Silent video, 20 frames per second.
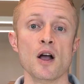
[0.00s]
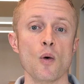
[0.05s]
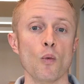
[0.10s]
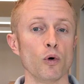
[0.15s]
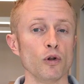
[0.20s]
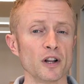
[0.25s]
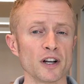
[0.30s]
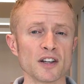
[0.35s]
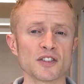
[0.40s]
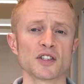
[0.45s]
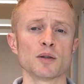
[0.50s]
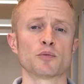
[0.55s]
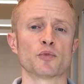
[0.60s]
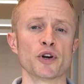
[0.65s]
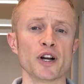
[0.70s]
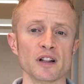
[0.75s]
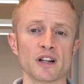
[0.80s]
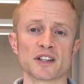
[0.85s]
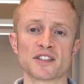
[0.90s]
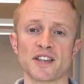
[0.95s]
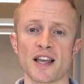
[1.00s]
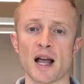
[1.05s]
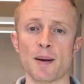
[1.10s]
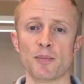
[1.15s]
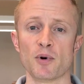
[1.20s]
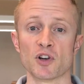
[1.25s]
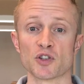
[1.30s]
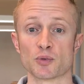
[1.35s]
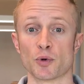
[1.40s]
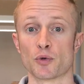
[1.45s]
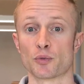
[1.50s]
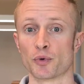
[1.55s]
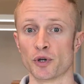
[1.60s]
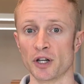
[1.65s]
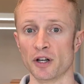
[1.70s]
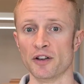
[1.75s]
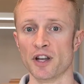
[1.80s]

We'll look at some real examples with real